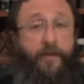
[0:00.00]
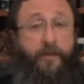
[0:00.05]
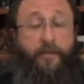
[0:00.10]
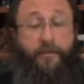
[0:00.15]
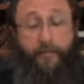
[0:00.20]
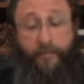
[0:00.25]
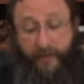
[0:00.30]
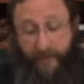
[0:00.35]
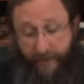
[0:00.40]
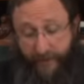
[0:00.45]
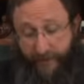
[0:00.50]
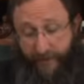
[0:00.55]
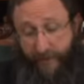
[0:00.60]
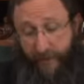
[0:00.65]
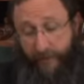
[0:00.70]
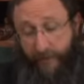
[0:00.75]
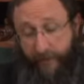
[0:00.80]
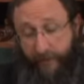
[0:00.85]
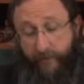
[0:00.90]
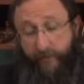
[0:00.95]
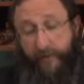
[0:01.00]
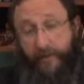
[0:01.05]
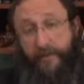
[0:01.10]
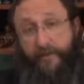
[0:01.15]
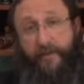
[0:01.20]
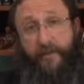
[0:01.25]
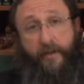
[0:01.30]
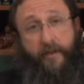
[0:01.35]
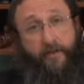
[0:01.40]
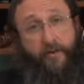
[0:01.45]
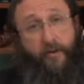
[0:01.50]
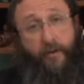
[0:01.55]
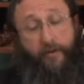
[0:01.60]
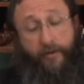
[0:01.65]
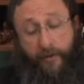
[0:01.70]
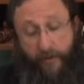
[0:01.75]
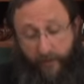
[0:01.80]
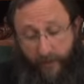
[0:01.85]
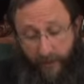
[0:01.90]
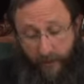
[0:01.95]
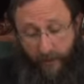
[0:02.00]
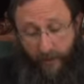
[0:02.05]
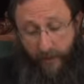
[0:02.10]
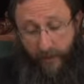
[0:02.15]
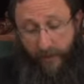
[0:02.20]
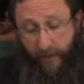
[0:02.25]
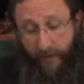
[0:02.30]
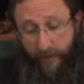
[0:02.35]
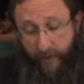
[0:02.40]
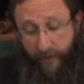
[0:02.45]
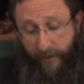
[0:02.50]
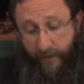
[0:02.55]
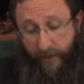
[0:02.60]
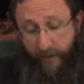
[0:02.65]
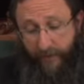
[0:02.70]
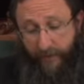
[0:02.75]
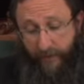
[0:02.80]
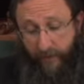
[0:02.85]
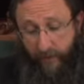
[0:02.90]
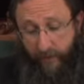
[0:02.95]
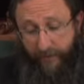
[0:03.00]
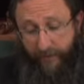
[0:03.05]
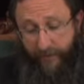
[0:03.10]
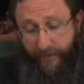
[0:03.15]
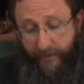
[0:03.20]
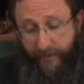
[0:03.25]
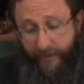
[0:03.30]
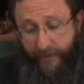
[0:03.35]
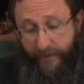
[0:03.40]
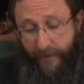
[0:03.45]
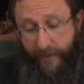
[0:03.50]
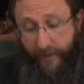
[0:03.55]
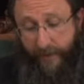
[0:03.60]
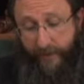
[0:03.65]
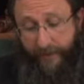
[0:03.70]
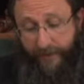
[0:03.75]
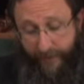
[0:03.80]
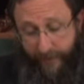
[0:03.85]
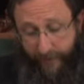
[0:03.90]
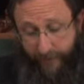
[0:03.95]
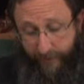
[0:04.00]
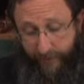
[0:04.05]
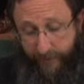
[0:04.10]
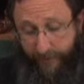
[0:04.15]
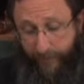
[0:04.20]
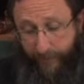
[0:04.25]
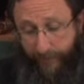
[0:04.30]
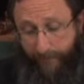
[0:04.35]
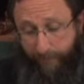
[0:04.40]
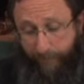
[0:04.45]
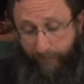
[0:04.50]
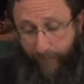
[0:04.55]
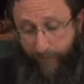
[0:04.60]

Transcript: that say that the reason that it's called the Great Gate is because of its sanctity.